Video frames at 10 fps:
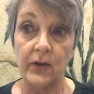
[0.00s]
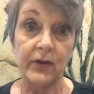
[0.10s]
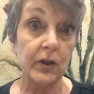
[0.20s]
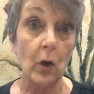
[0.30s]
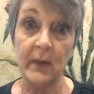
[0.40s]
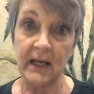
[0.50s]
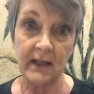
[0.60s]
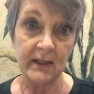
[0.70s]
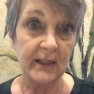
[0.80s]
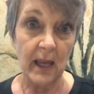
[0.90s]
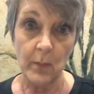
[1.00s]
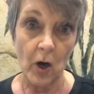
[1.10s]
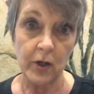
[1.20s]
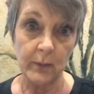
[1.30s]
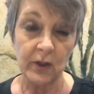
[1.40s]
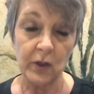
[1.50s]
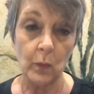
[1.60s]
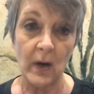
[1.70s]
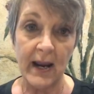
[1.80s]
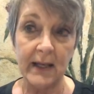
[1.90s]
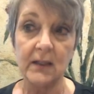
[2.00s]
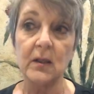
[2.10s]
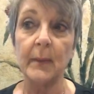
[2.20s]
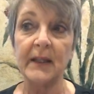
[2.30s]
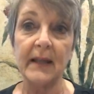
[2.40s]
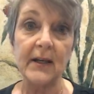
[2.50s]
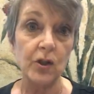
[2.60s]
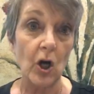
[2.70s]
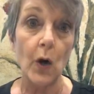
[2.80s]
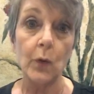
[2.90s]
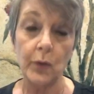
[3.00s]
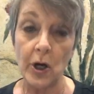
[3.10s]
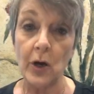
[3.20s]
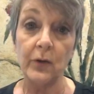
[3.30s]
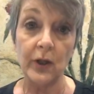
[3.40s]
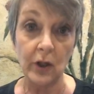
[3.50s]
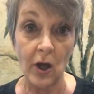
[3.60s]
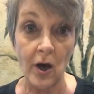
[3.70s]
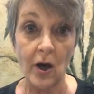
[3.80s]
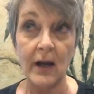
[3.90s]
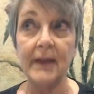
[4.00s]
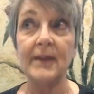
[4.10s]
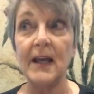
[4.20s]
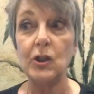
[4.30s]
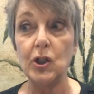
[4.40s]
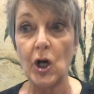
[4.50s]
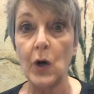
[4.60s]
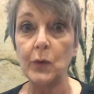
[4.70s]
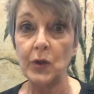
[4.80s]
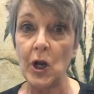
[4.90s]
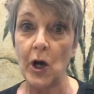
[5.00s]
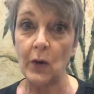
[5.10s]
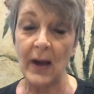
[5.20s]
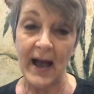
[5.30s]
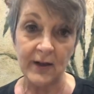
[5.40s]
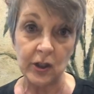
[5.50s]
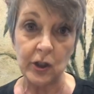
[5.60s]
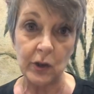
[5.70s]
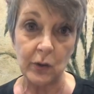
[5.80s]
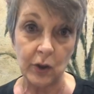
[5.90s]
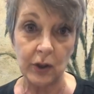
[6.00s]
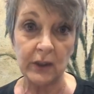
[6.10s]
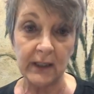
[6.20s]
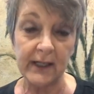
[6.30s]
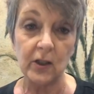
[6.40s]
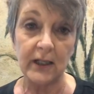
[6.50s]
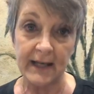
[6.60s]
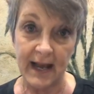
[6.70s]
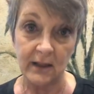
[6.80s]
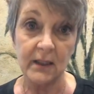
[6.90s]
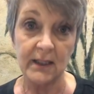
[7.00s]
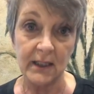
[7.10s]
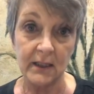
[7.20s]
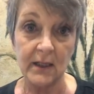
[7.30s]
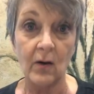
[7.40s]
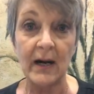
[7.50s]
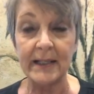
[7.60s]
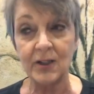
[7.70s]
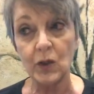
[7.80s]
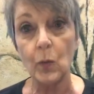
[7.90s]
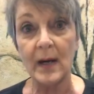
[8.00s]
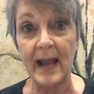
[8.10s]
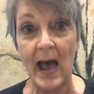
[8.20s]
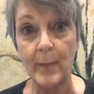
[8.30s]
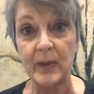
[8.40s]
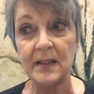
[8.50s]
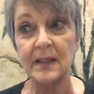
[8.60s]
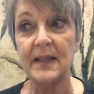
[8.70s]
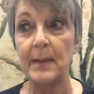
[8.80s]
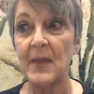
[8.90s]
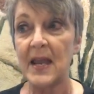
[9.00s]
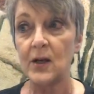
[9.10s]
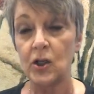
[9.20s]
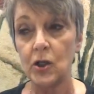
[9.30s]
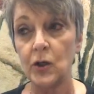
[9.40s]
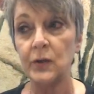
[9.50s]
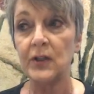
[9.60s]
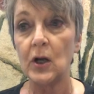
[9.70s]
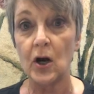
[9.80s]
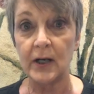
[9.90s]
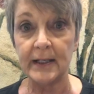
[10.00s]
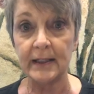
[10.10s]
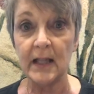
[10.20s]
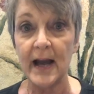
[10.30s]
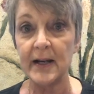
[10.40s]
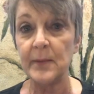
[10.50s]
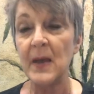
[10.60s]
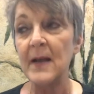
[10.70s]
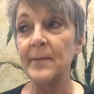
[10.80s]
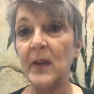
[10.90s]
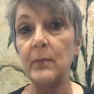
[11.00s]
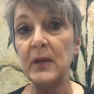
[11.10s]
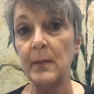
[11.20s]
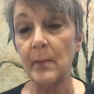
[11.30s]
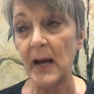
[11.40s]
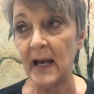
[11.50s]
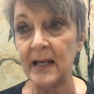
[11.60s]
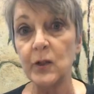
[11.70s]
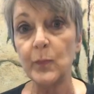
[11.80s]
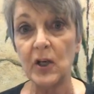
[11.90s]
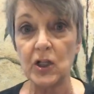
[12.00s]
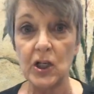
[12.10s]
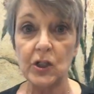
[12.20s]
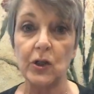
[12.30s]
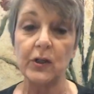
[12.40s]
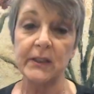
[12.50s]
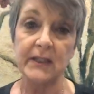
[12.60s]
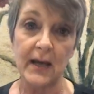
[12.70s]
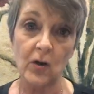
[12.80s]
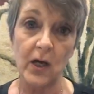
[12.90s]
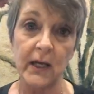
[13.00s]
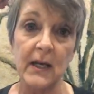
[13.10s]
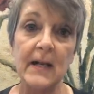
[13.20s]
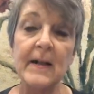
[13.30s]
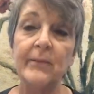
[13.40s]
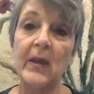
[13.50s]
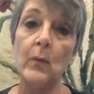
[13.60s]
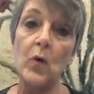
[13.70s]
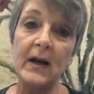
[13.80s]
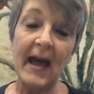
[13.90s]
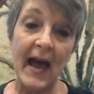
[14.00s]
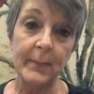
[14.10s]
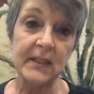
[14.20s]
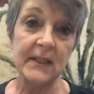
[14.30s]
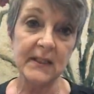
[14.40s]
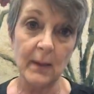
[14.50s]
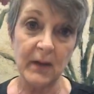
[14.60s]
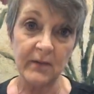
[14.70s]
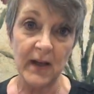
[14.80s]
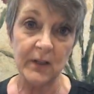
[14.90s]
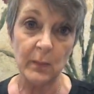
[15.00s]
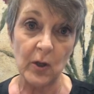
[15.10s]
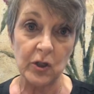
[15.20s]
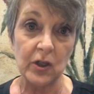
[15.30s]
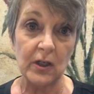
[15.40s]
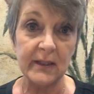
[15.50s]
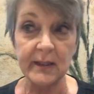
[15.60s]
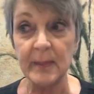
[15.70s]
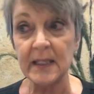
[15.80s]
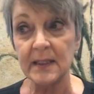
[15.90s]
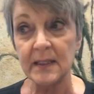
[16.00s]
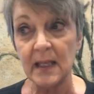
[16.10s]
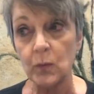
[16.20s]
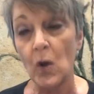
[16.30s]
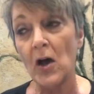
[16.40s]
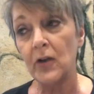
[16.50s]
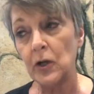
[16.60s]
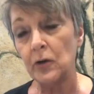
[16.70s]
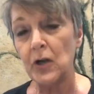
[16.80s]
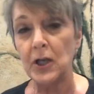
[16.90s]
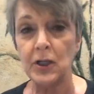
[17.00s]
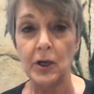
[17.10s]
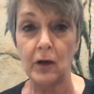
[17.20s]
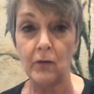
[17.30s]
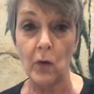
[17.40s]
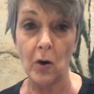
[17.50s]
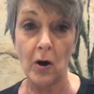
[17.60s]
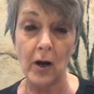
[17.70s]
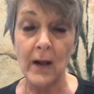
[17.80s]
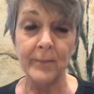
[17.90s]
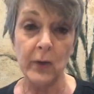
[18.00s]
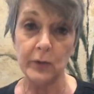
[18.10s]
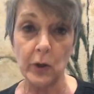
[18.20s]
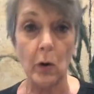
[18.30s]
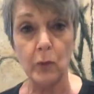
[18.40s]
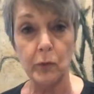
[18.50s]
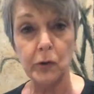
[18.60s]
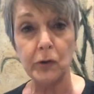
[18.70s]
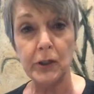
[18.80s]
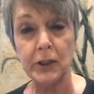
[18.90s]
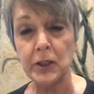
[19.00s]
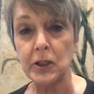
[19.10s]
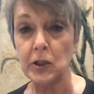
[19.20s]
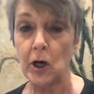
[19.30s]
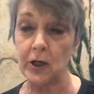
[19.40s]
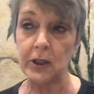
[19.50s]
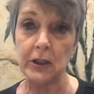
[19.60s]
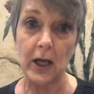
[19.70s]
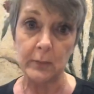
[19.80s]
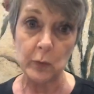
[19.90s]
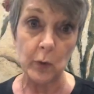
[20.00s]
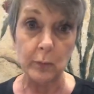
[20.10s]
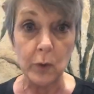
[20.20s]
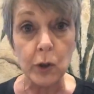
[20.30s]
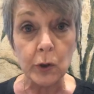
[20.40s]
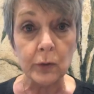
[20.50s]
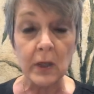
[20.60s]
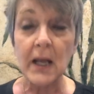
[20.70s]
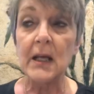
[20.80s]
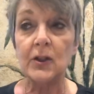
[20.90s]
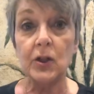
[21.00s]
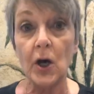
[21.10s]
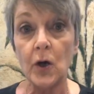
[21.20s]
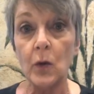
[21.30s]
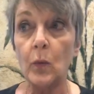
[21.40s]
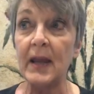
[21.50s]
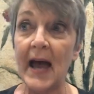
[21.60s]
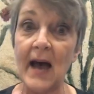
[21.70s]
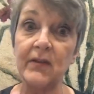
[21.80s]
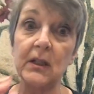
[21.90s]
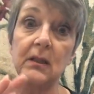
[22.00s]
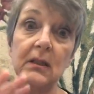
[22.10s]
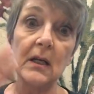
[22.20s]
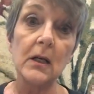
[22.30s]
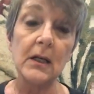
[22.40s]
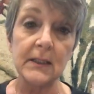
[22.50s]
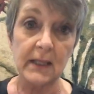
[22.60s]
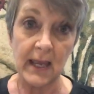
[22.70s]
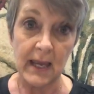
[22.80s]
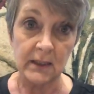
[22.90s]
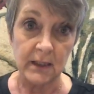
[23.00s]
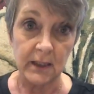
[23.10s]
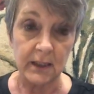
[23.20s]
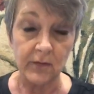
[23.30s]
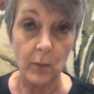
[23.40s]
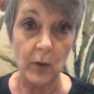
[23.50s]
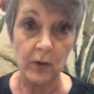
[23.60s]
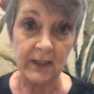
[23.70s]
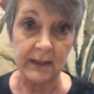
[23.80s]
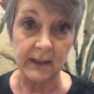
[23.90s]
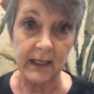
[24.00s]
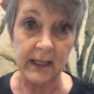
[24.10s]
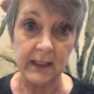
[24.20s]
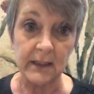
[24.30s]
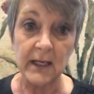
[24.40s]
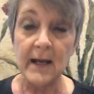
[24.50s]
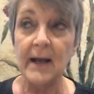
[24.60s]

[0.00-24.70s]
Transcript: so many of the same arguments are raised, but they don't know the law and they don't know how to do good legal analysis. All right. So what happens is they may accuse the guardian ad litem of being biased, prejudicial, etc. And what happens is somebody files a motion to dismiss and says, well, in 1984, there was a court ruling that said guardian ad litems were immune. So we have this series of cases from pro se litigants.